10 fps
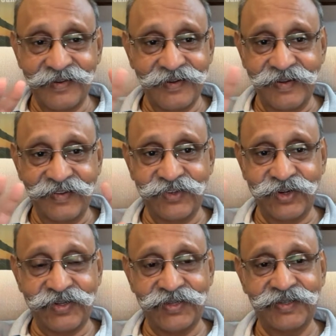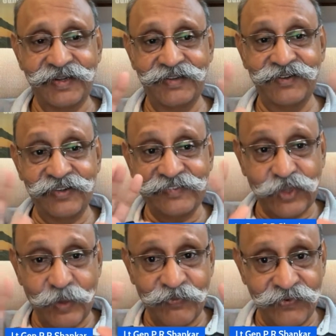It has not. It has not
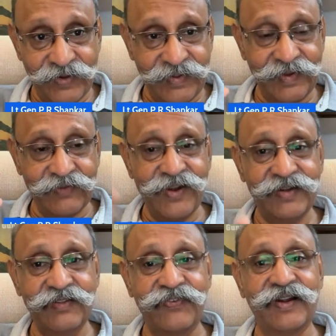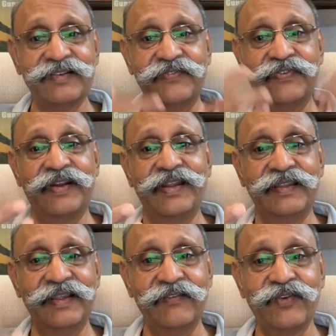stopped flooding. In fact, the floods, if
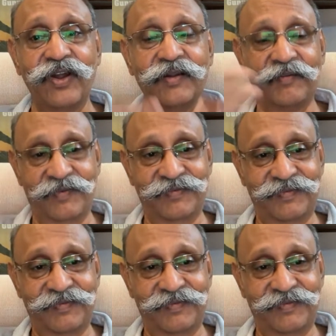anything, have gone